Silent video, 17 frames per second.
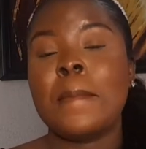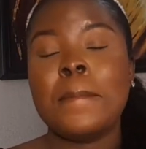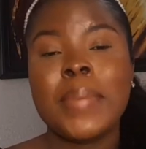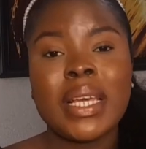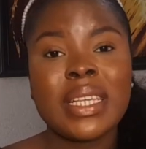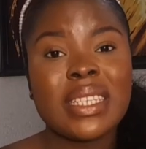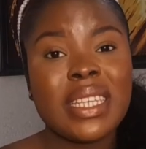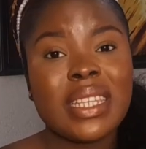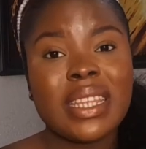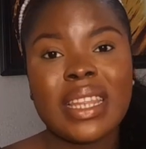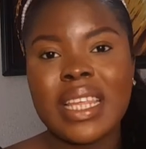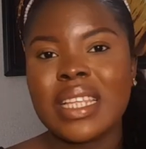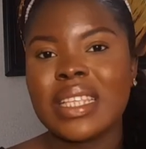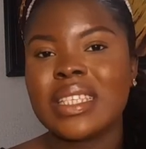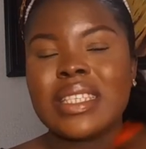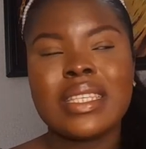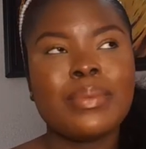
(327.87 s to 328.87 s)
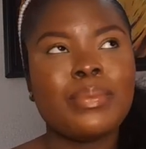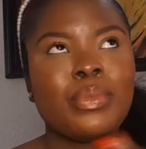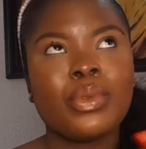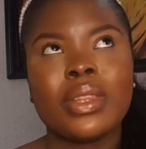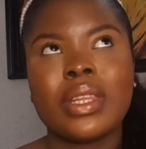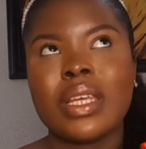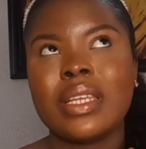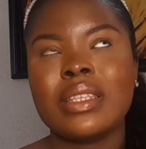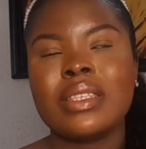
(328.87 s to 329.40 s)
basic things, simple
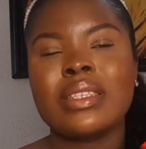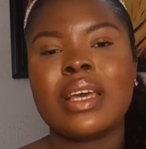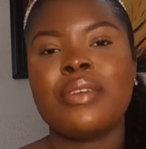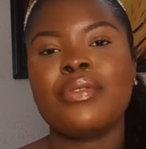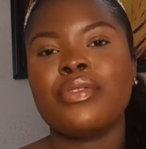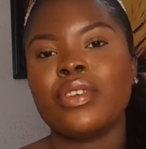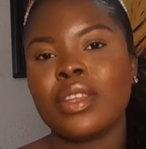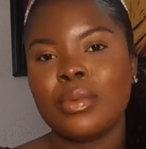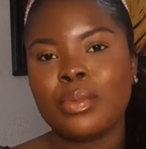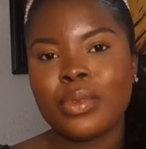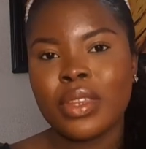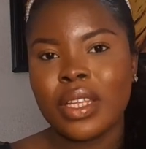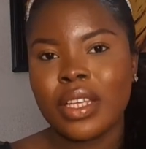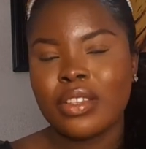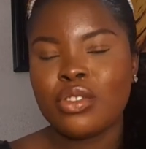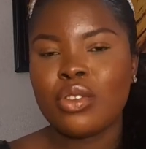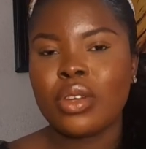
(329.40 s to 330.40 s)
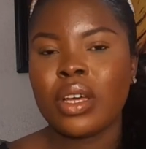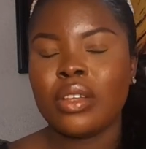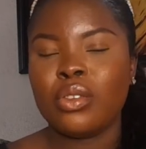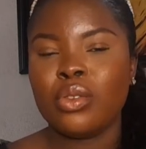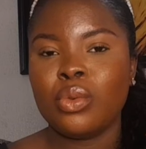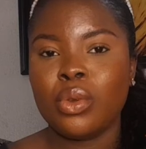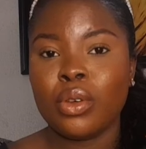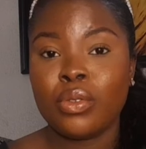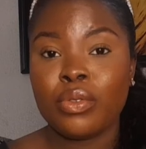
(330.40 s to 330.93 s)
things, affordable things you can
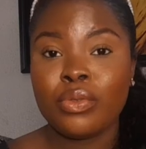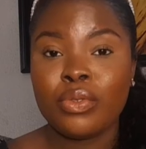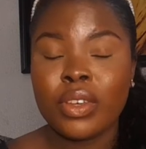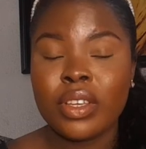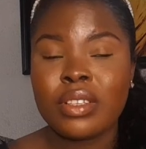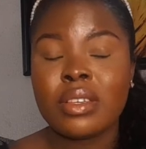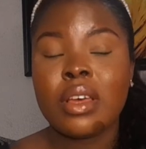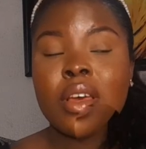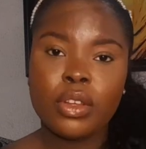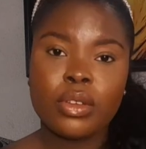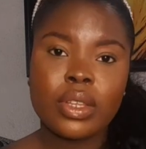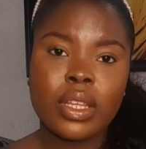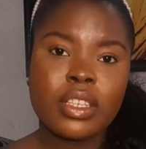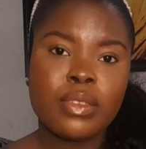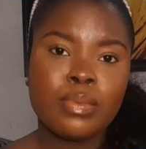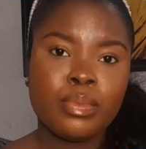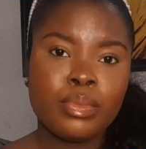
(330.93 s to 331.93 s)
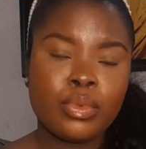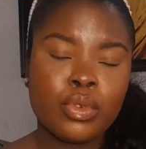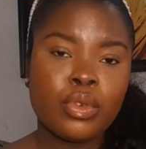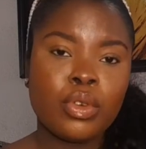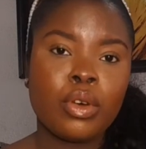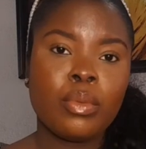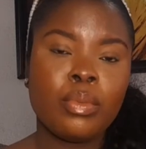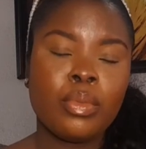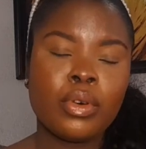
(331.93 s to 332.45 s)
do with your face. Moving on is to
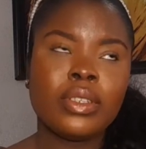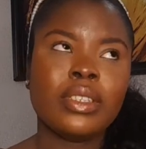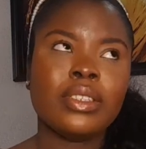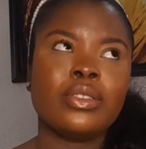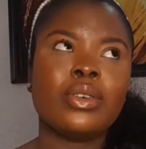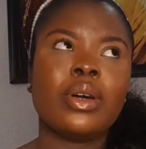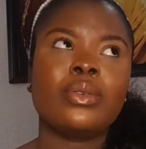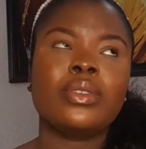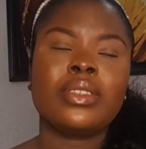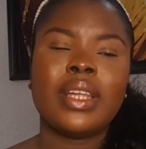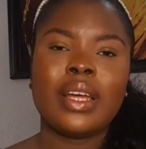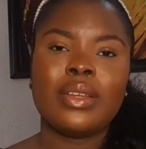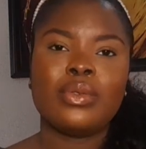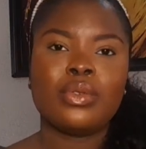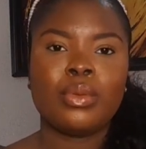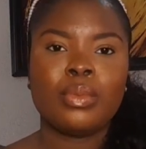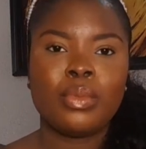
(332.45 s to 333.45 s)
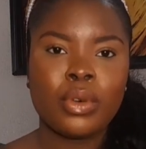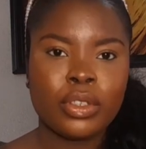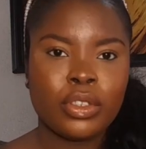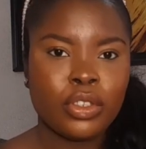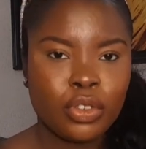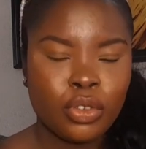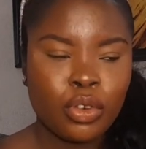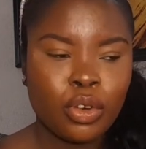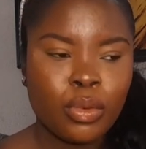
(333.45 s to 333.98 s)
your body. So I'll start with the body
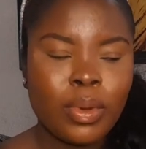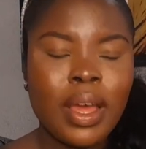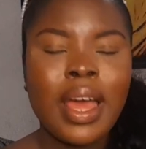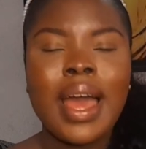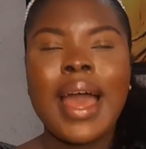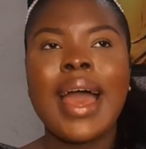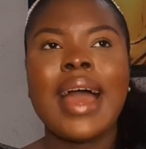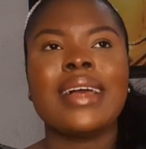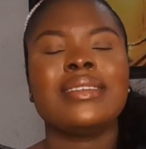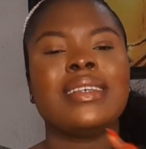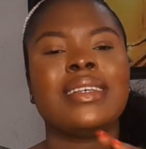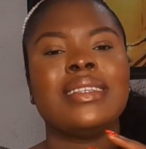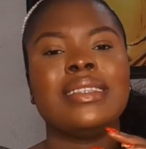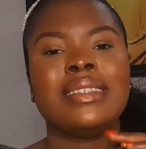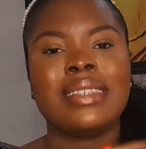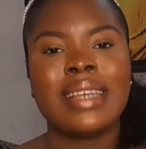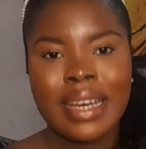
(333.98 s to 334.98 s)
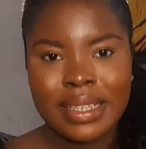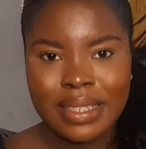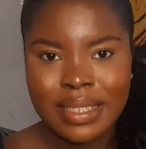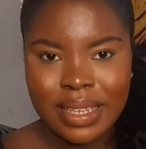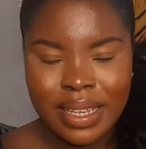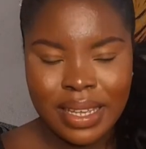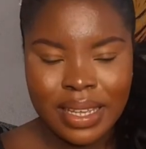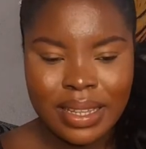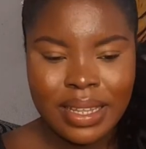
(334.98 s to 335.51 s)
scrub. As a dark
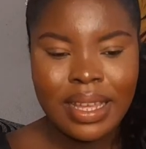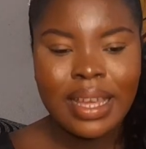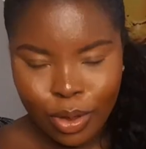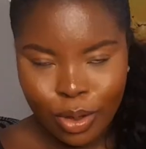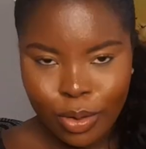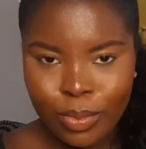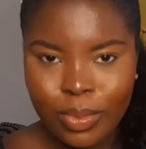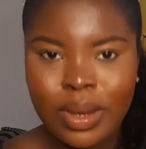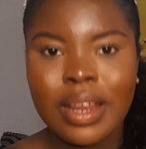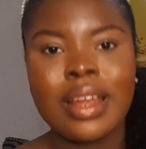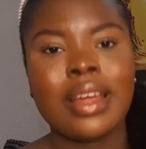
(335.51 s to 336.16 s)
skin come,